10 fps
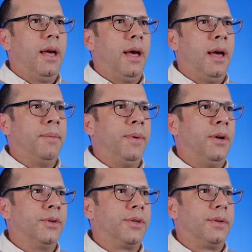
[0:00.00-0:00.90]
And
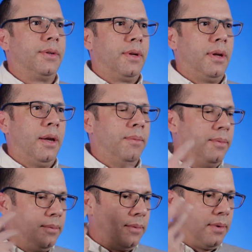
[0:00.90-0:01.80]
because I've,
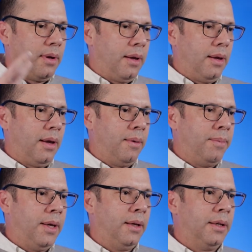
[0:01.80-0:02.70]
I've
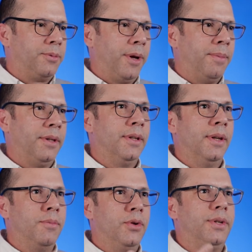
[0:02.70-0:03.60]
been experimenting
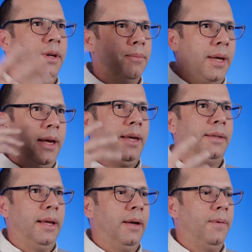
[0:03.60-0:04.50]
the music in my head
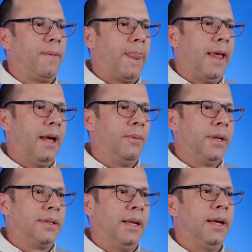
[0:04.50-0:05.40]
now, I
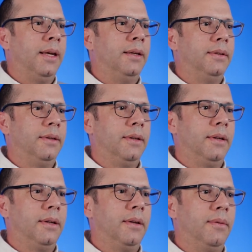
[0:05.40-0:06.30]
was like
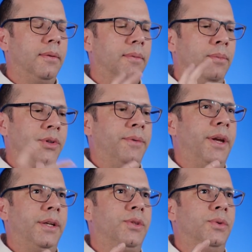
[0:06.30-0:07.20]

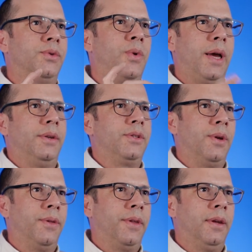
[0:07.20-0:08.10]
motivated to try
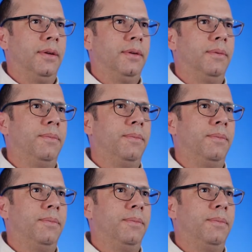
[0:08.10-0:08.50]
something,